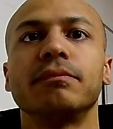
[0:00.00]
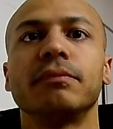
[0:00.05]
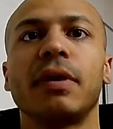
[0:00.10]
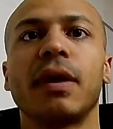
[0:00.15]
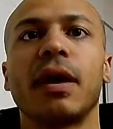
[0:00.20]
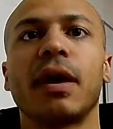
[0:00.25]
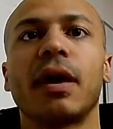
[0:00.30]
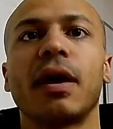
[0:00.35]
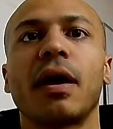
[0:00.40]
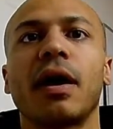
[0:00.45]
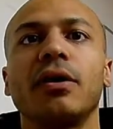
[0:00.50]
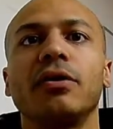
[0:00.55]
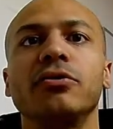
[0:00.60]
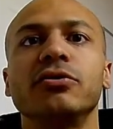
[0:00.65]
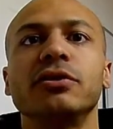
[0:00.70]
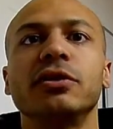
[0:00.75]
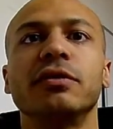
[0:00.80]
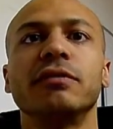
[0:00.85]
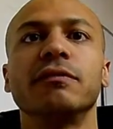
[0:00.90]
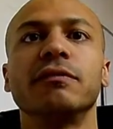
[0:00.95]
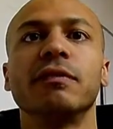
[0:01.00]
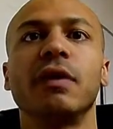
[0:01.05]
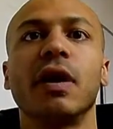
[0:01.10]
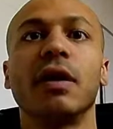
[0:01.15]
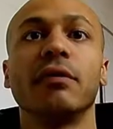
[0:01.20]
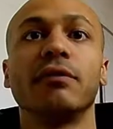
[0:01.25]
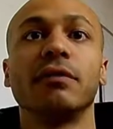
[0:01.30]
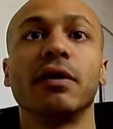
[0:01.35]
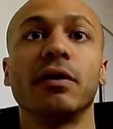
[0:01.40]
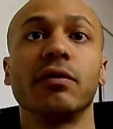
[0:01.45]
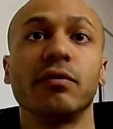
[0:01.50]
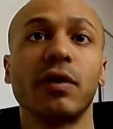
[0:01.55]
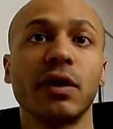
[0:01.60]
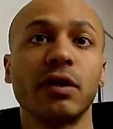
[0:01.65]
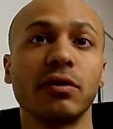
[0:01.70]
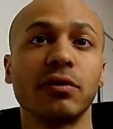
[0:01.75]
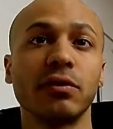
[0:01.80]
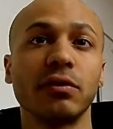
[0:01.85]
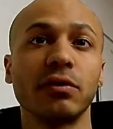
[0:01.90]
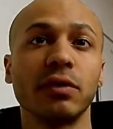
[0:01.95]
I use it very
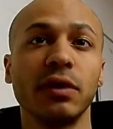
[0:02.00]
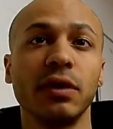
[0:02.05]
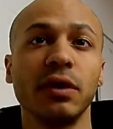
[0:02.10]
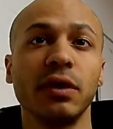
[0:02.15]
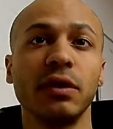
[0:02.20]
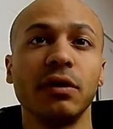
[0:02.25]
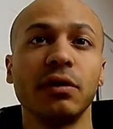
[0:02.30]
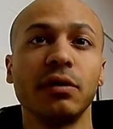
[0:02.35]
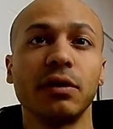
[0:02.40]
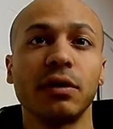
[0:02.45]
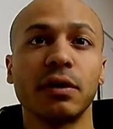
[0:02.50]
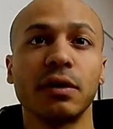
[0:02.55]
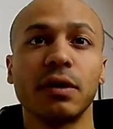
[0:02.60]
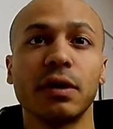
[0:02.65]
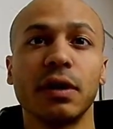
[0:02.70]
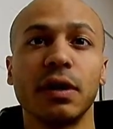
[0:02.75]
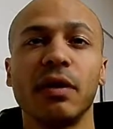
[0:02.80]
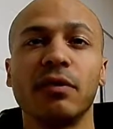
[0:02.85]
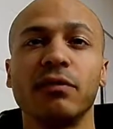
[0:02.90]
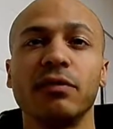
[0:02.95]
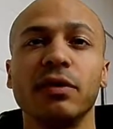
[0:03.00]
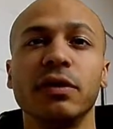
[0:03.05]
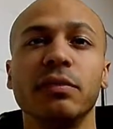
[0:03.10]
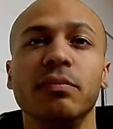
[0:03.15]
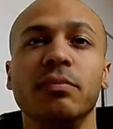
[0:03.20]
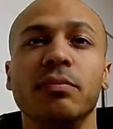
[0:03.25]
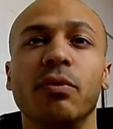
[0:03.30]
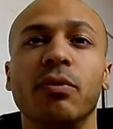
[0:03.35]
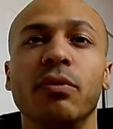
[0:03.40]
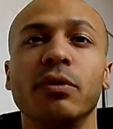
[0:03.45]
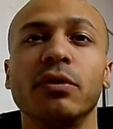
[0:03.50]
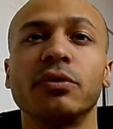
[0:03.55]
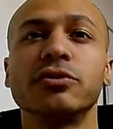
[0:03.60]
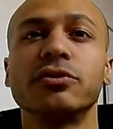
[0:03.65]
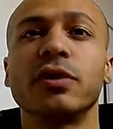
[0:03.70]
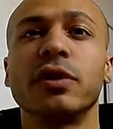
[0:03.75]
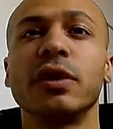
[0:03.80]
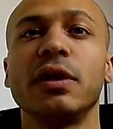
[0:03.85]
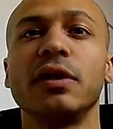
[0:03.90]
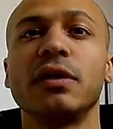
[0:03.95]
regularly here. Every board and
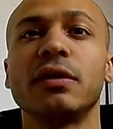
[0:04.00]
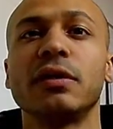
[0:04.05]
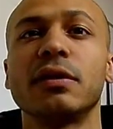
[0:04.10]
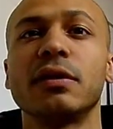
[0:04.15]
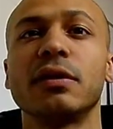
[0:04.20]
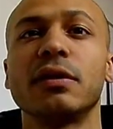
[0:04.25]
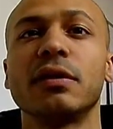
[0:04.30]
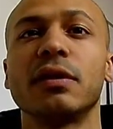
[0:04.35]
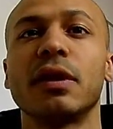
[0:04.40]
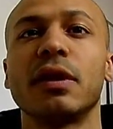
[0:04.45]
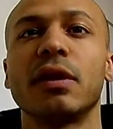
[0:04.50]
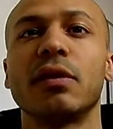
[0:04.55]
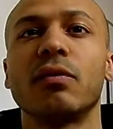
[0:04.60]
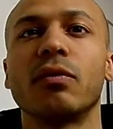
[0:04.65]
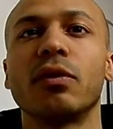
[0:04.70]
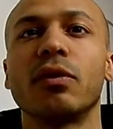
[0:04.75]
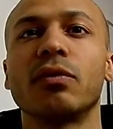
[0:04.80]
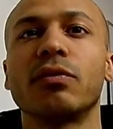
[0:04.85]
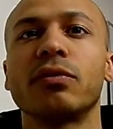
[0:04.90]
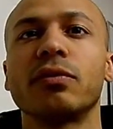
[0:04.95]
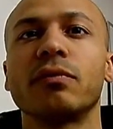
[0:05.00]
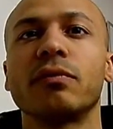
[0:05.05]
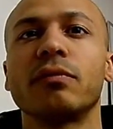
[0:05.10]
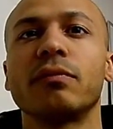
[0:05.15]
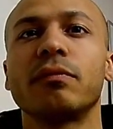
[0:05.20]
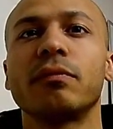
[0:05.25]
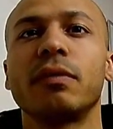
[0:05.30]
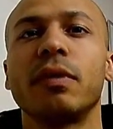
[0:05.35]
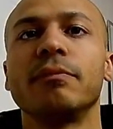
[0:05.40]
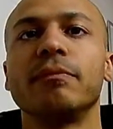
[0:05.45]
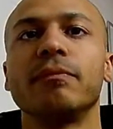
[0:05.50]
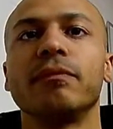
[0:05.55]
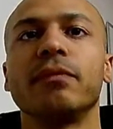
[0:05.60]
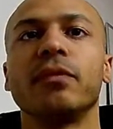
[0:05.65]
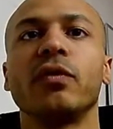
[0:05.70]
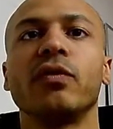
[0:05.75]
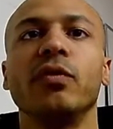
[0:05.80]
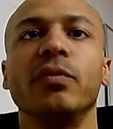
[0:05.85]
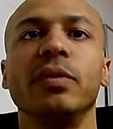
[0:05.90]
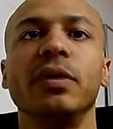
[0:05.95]
train that I work
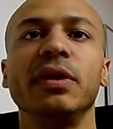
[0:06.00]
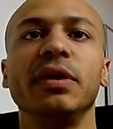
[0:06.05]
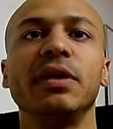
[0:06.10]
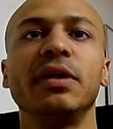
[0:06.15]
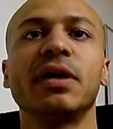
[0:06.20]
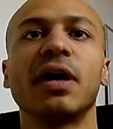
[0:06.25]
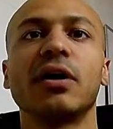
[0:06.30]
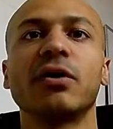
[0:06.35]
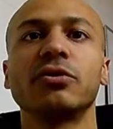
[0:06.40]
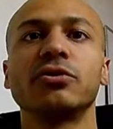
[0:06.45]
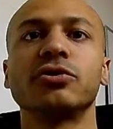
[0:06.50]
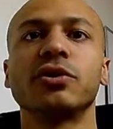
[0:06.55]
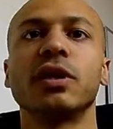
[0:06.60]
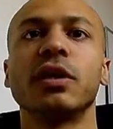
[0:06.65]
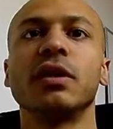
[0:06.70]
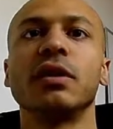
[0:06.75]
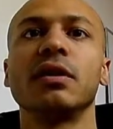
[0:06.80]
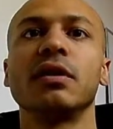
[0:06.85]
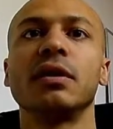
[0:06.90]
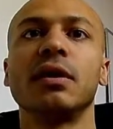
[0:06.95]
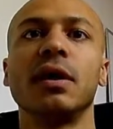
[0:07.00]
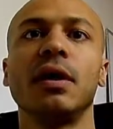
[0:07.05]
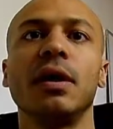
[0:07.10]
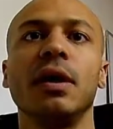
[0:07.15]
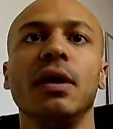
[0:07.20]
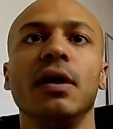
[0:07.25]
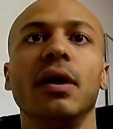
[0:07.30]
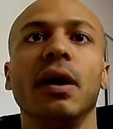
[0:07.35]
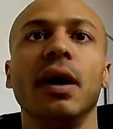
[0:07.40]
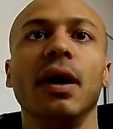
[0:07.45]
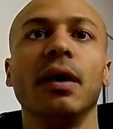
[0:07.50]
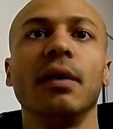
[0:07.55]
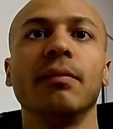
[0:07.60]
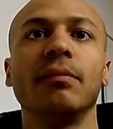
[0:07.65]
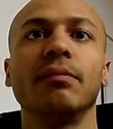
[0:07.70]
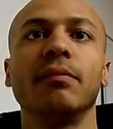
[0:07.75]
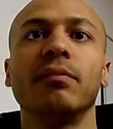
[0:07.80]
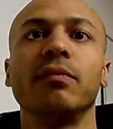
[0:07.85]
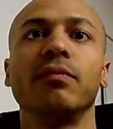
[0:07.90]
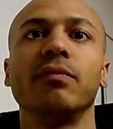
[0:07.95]
will be eCollar trained
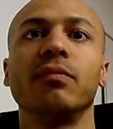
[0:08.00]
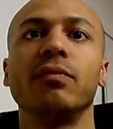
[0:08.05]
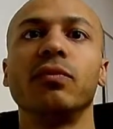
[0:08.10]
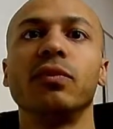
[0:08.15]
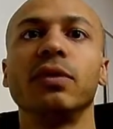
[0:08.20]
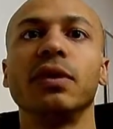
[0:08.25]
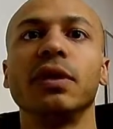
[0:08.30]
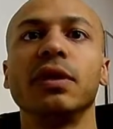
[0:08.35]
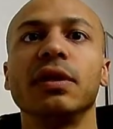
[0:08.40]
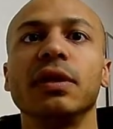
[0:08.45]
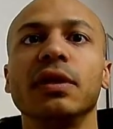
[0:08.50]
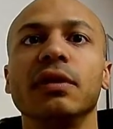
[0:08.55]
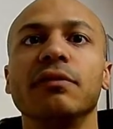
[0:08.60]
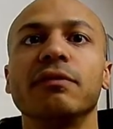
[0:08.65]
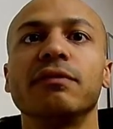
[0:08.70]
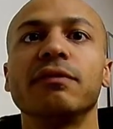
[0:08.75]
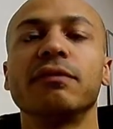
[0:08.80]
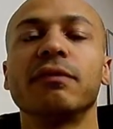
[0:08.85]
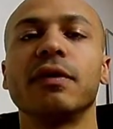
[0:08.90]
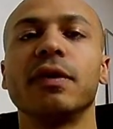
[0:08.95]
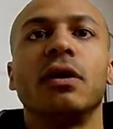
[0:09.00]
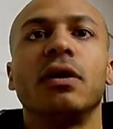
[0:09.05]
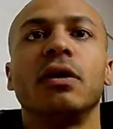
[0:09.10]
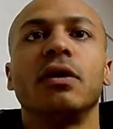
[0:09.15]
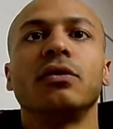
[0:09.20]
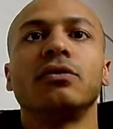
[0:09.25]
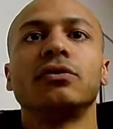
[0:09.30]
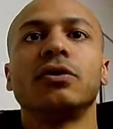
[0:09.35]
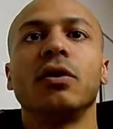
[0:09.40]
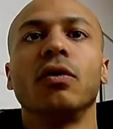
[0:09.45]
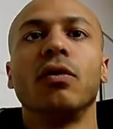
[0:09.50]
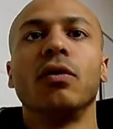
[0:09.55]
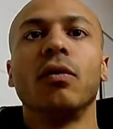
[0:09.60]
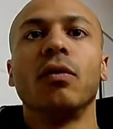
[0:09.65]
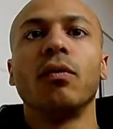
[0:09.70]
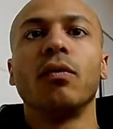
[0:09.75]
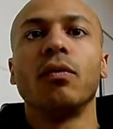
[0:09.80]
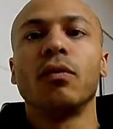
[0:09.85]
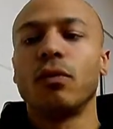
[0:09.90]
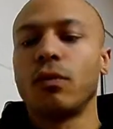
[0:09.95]
when they leave. So
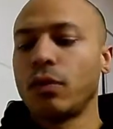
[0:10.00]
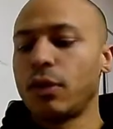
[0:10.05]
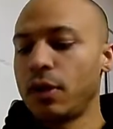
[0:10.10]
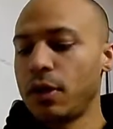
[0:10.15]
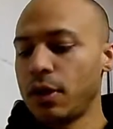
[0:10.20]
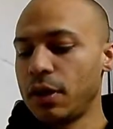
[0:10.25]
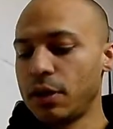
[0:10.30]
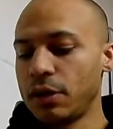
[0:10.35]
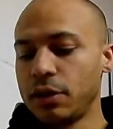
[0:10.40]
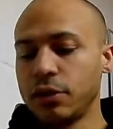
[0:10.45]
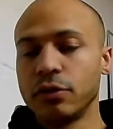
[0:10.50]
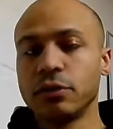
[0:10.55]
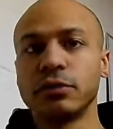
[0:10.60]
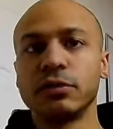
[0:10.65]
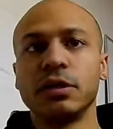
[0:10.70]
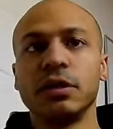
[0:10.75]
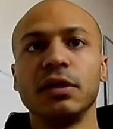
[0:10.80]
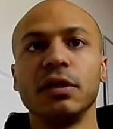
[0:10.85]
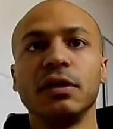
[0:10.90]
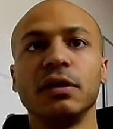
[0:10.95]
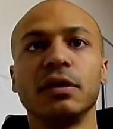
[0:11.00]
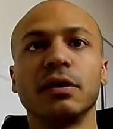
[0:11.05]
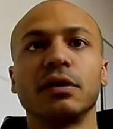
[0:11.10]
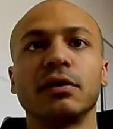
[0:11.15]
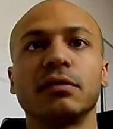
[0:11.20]
here's the